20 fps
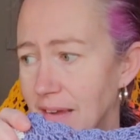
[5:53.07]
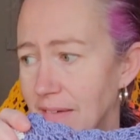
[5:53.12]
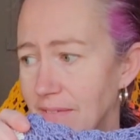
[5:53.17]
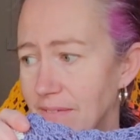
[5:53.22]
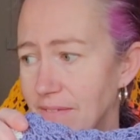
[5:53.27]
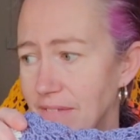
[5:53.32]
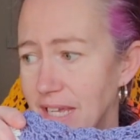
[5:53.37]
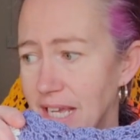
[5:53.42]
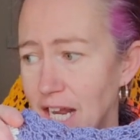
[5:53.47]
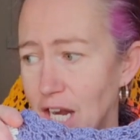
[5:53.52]

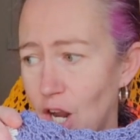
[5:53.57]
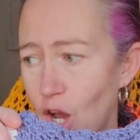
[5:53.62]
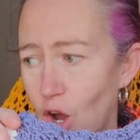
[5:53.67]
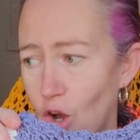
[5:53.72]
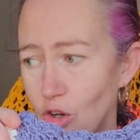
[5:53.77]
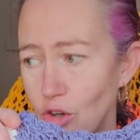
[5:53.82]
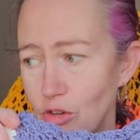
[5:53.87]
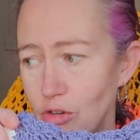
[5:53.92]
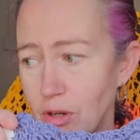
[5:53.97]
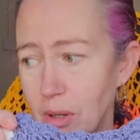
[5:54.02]

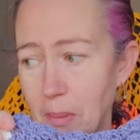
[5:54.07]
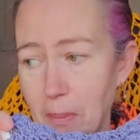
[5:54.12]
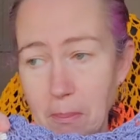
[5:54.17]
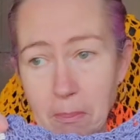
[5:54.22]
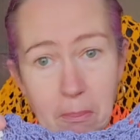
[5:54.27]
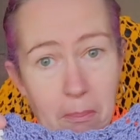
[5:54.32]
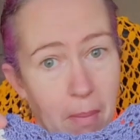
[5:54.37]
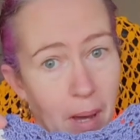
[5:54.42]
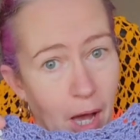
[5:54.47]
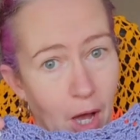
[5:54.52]
Violon.
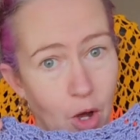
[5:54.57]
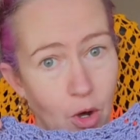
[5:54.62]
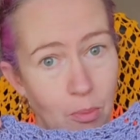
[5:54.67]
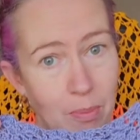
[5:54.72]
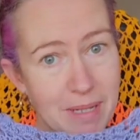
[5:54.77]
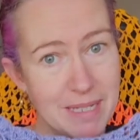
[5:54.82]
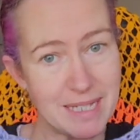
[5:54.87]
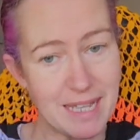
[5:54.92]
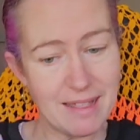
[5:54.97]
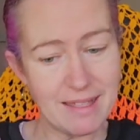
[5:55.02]
I
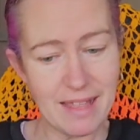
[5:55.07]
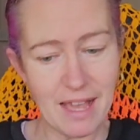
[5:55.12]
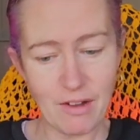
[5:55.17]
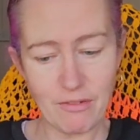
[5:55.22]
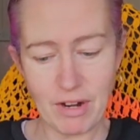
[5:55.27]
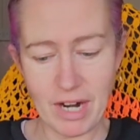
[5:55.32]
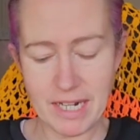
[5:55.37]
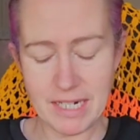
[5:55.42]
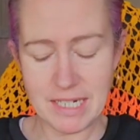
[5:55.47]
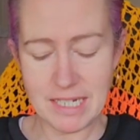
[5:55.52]
hope I said
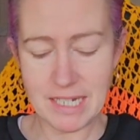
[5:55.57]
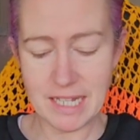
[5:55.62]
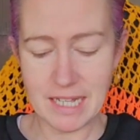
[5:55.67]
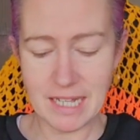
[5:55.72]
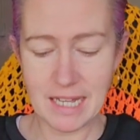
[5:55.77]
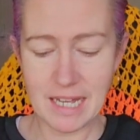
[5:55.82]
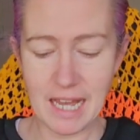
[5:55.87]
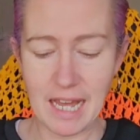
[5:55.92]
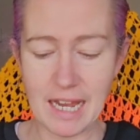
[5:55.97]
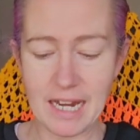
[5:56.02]
that right.
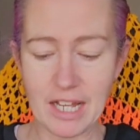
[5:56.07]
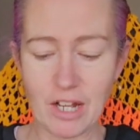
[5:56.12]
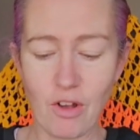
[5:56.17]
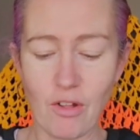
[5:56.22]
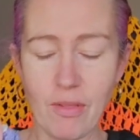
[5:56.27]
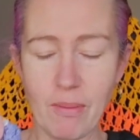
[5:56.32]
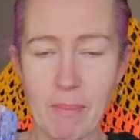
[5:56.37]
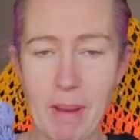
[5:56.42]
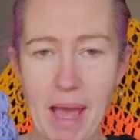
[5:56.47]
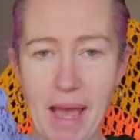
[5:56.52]
And I
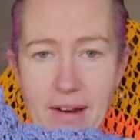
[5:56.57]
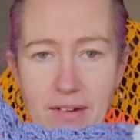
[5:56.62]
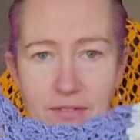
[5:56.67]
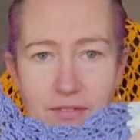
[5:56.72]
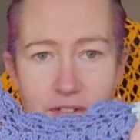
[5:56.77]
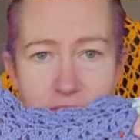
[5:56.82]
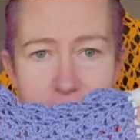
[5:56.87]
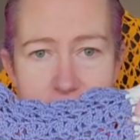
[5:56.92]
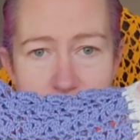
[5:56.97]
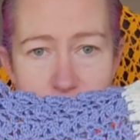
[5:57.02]
got the pattern
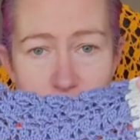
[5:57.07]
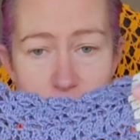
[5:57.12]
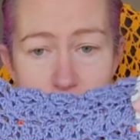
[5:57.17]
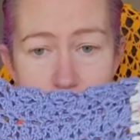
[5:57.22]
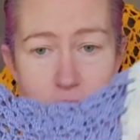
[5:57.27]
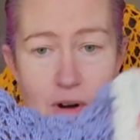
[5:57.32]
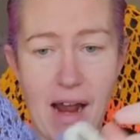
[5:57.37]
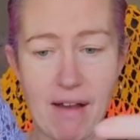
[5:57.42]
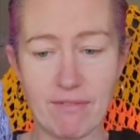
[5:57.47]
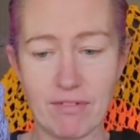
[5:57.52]
for this
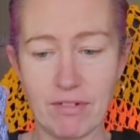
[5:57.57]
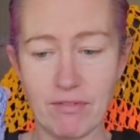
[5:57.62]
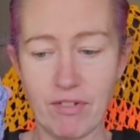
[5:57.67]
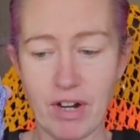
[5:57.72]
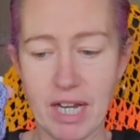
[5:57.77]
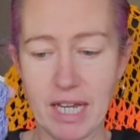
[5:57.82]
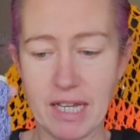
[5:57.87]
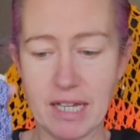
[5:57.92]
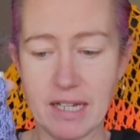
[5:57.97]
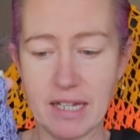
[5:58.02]
from
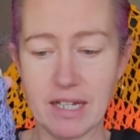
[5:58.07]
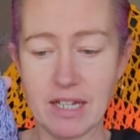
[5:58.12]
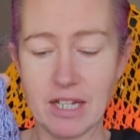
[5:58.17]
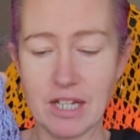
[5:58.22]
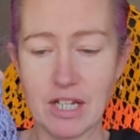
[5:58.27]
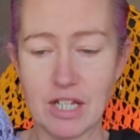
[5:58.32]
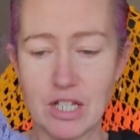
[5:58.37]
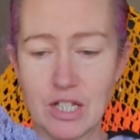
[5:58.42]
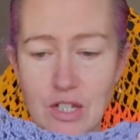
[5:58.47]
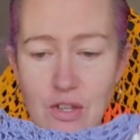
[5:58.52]
Ravelry.
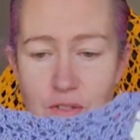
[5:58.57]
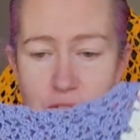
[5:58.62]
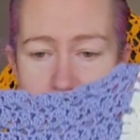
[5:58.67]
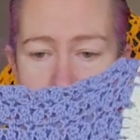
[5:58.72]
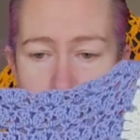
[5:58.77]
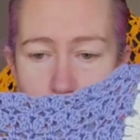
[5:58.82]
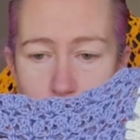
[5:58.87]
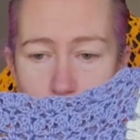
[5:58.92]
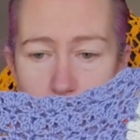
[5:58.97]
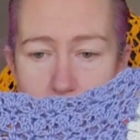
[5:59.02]
So
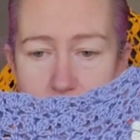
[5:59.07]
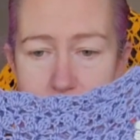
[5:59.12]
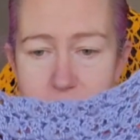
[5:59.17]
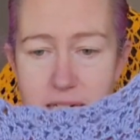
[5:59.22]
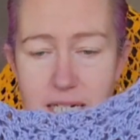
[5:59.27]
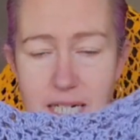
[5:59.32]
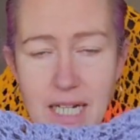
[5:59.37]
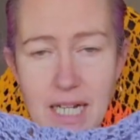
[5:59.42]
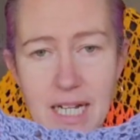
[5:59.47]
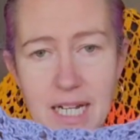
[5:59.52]
there's
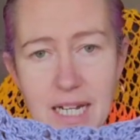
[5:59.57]
one, a